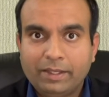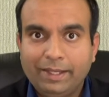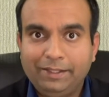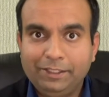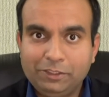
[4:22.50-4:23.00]

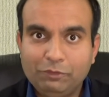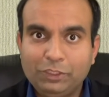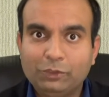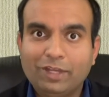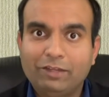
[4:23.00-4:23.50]
In this
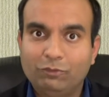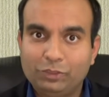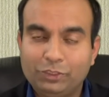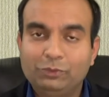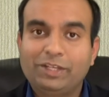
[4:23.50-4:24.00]
video, I
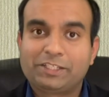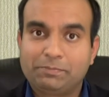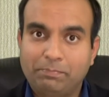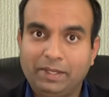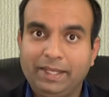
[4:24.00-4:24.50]
wanted to
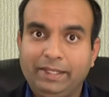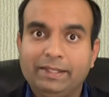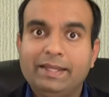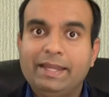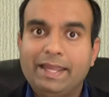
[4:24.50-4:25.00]

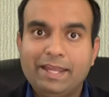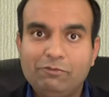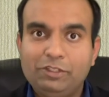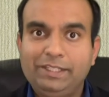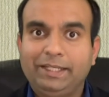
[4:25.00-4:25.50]
explain
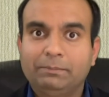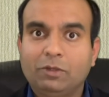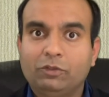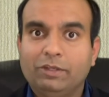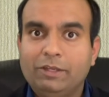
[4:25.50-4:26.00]
everything
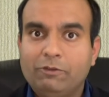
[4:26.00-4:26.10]
about